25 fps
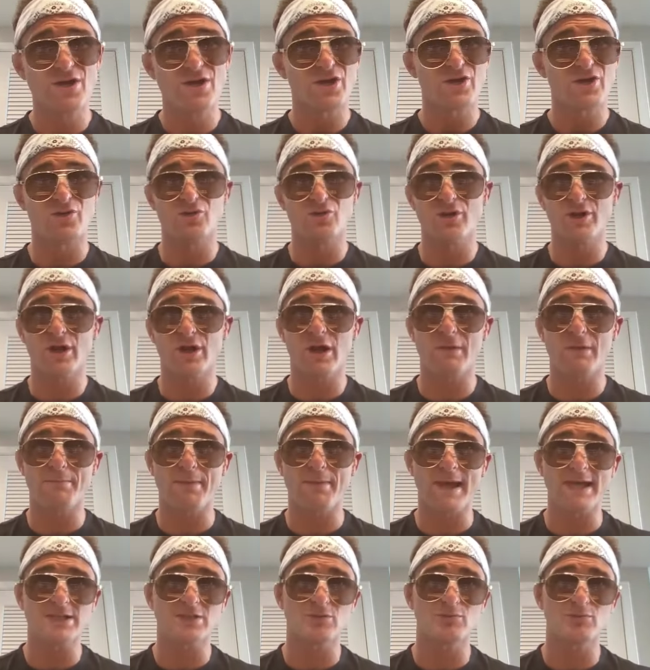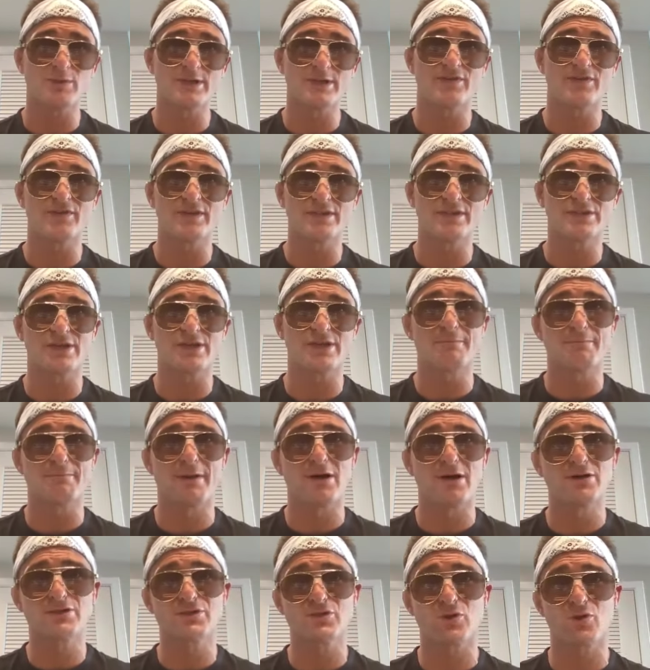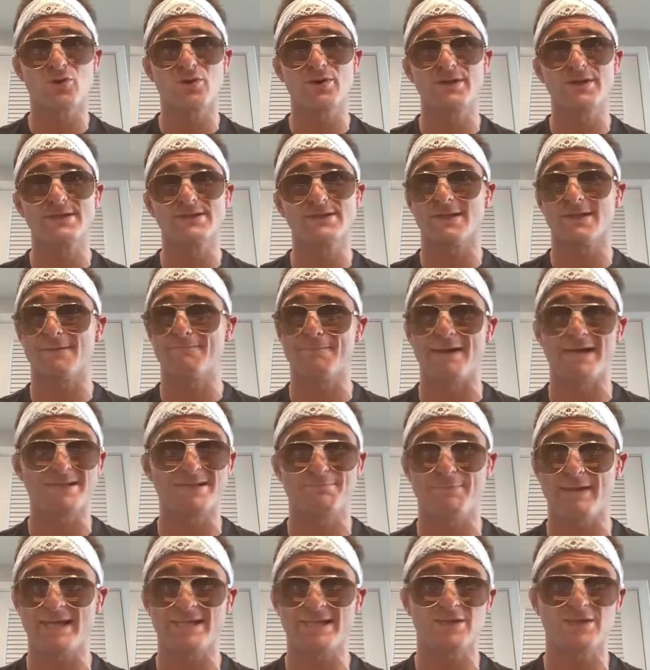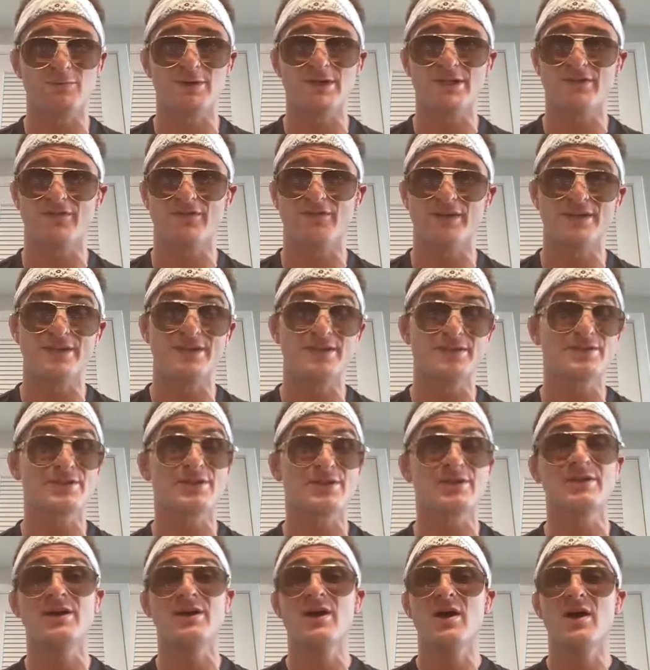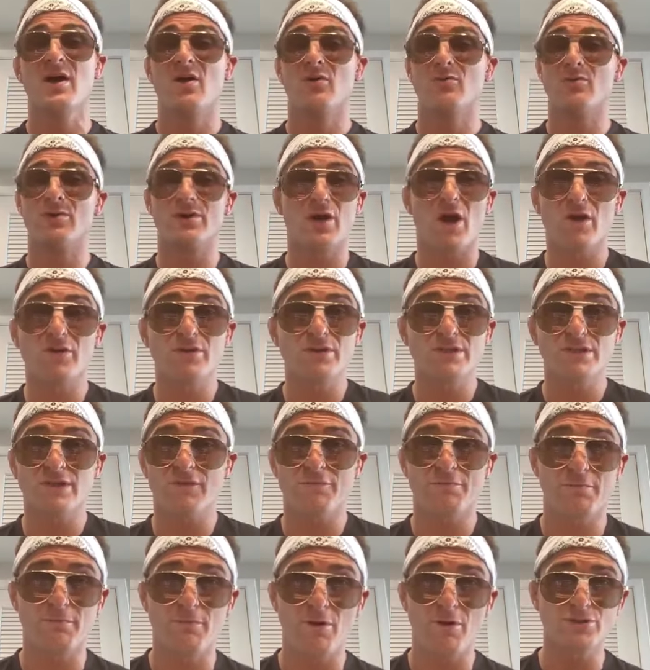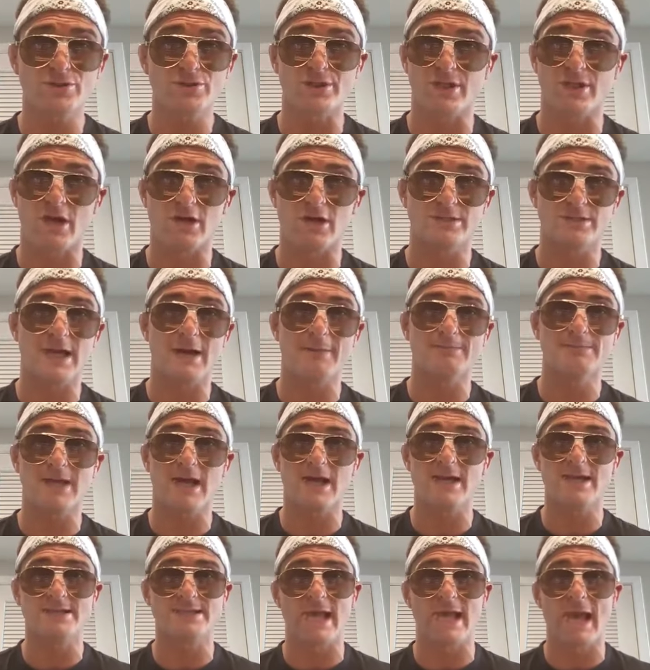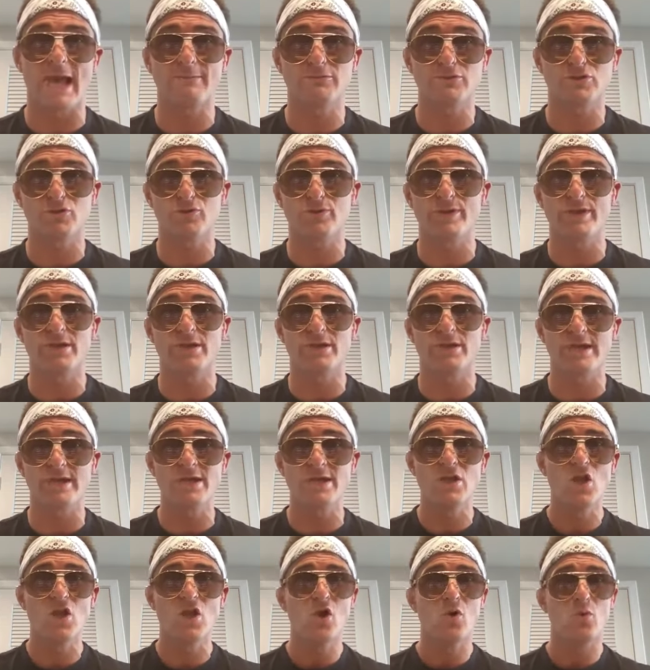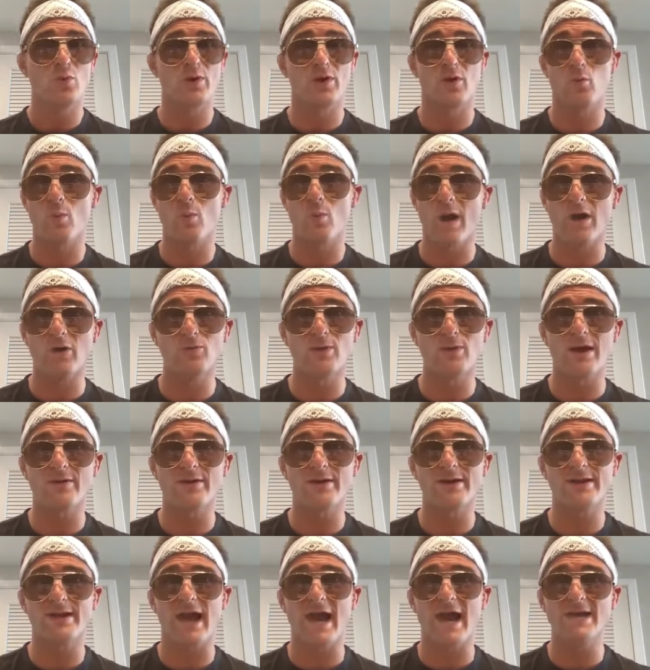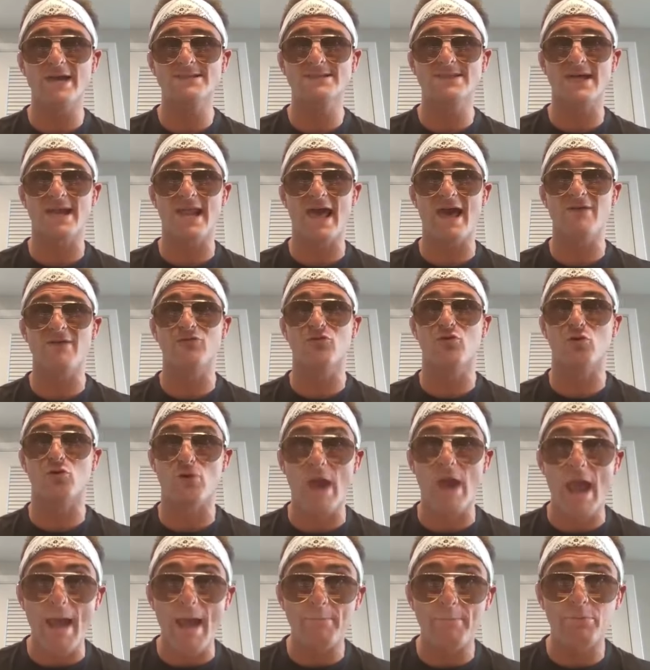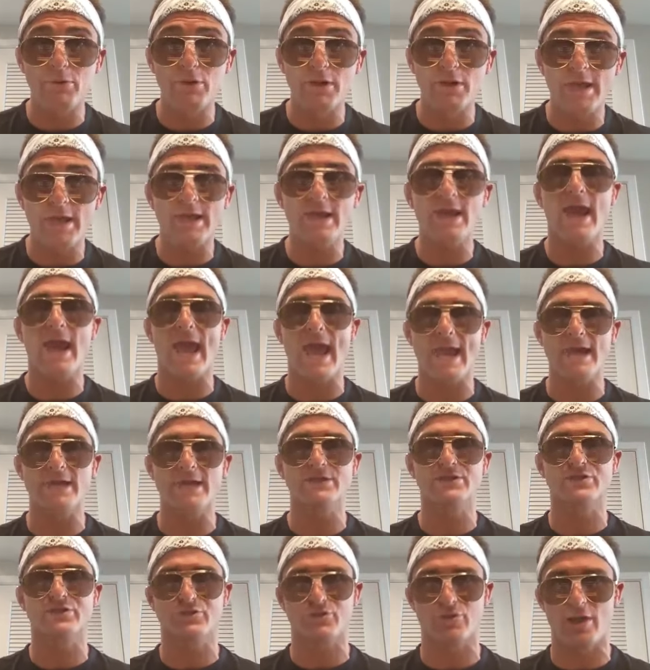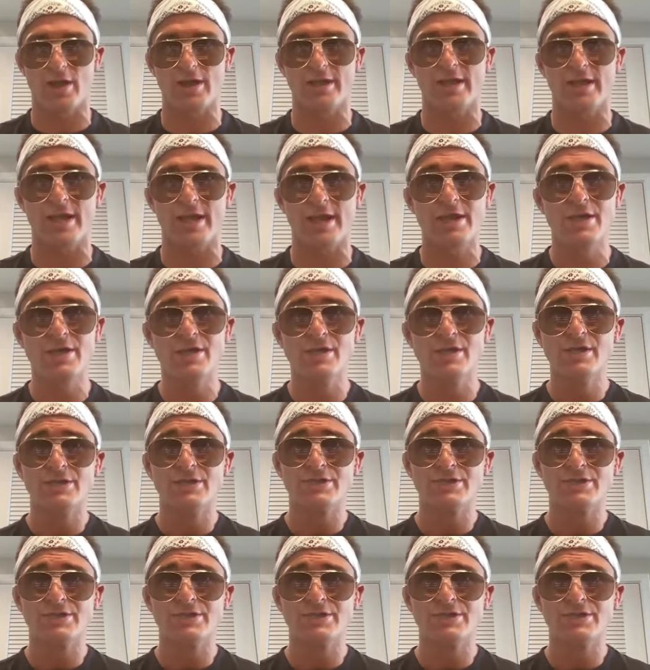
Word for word: You look at our bantamweight division in Bellator, and it's the best bantamweight division regardless of promotion. Our top 10 is absolutely elite. We are well rounded guys that have grappling and striking.